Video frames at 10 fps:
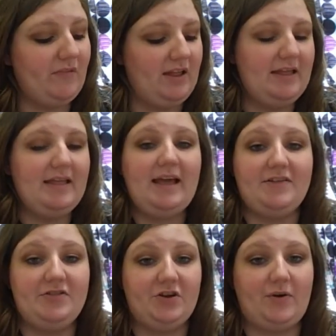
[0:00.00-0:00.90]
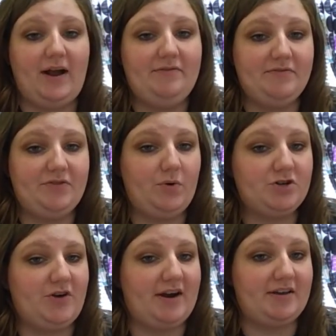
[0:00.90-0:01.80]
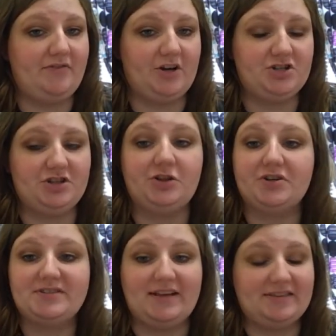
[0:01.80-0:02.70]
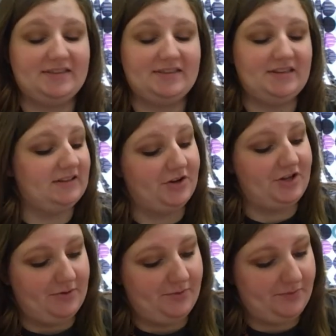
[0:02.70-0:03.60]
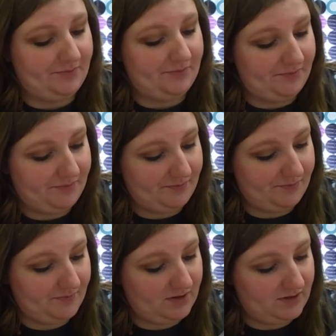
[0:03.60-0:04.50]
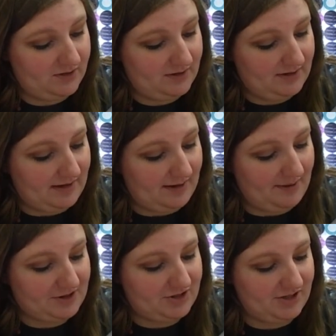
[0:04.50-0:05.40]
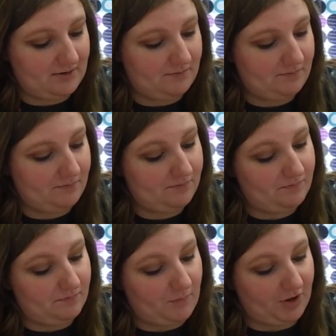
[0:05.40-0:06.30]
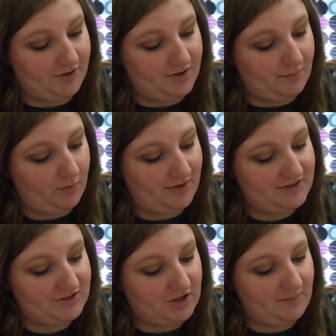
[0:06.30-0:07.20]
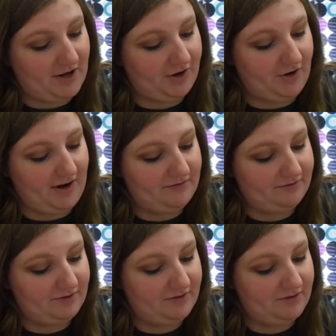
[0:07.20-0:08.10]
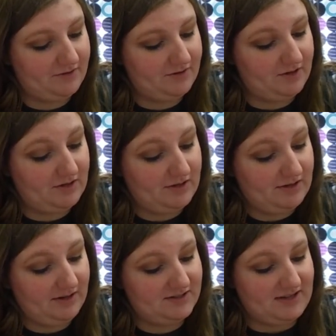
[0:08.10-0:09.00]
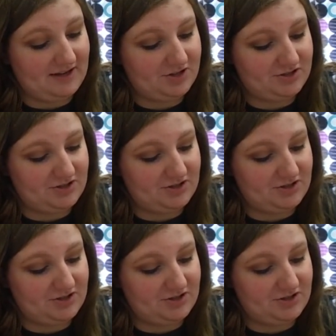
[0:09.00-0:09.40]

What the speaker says: And the graph of the quadratic function looks like the letter U. And I'm actually going to mark the points on my graph because I just know where